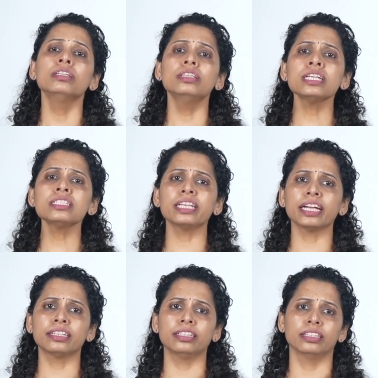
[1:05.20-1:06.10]
This
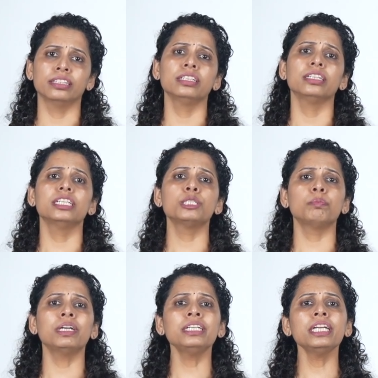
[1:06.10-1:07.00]
sector is
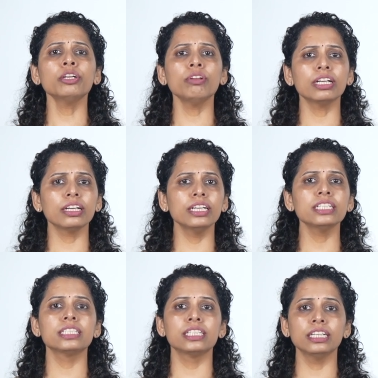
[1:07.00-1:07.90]
particularly
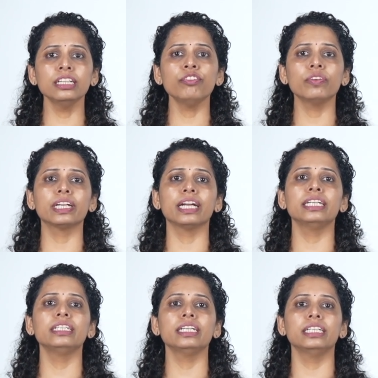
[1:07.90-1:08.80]

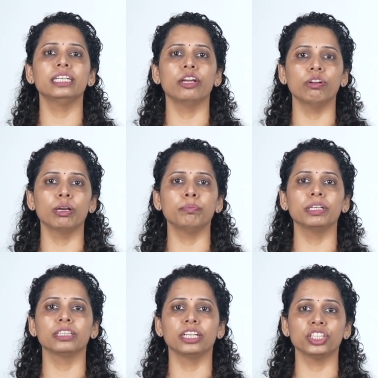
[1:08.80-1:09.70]
significant in
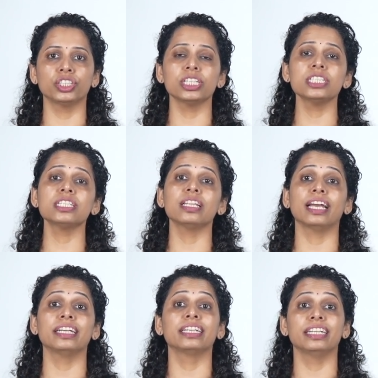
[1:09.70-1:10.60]
developing nations
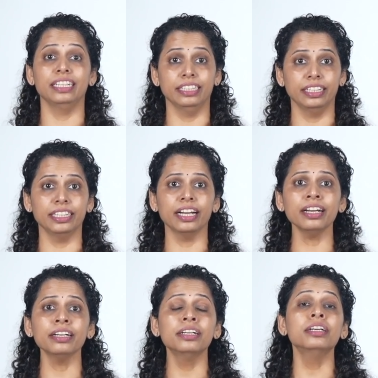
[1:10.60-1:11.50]
like
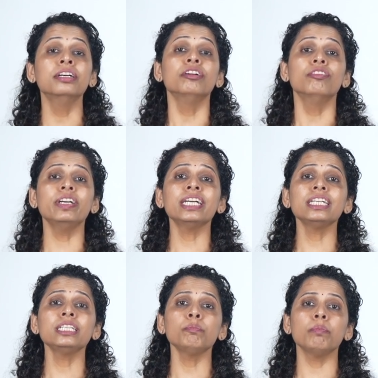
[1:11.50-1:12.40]
India,
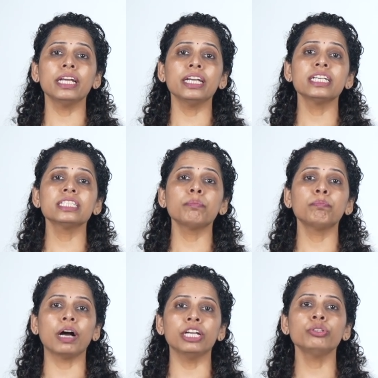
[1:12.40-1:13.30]
where it plays a
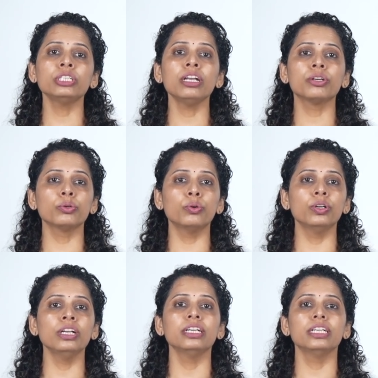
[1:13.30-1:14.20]
pivotal
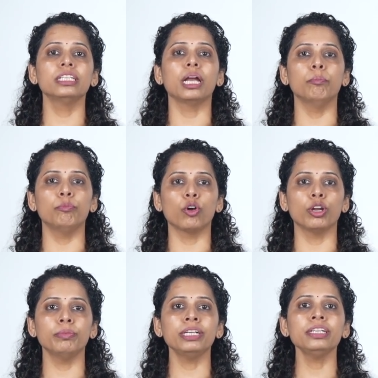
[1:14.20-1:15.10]
role in
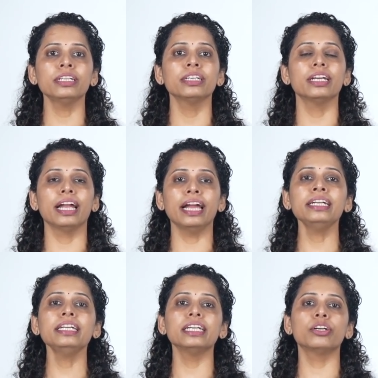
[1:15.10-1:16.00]
employment
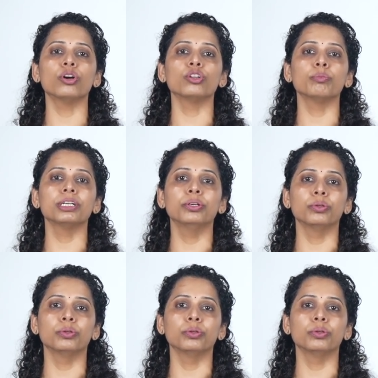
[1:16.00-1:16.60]
and economic